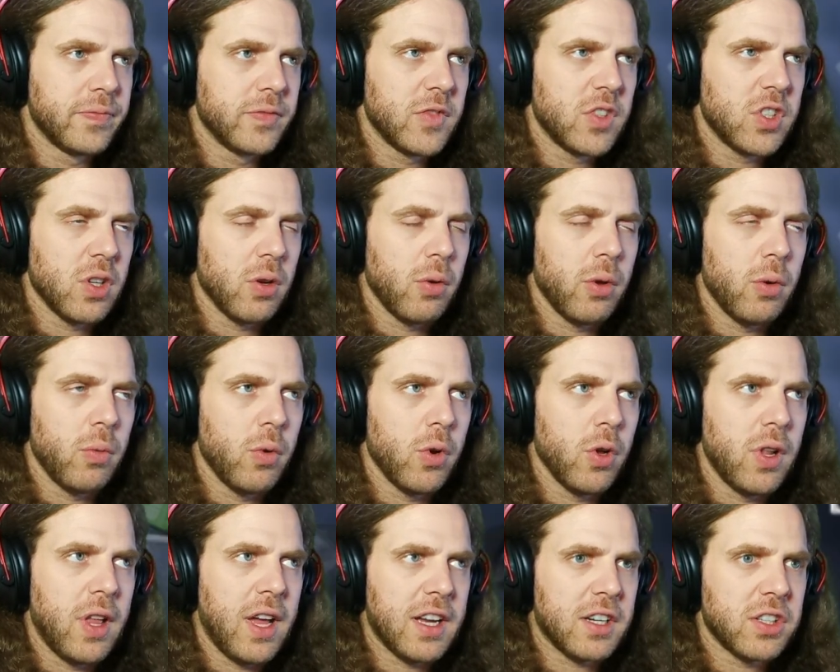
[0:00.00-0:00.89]
So we
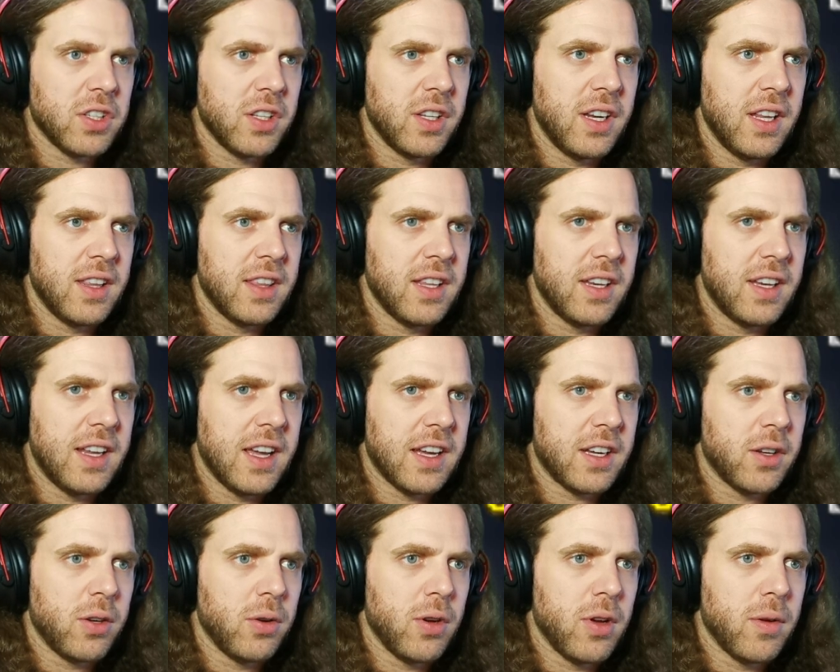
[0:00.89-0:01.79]
will actually need the
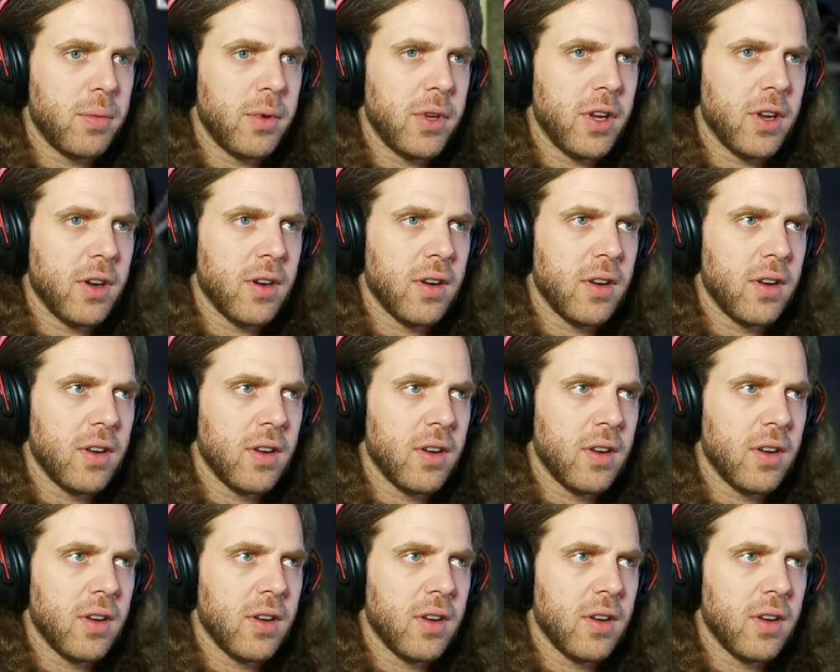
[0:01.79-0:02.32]
Deku up here.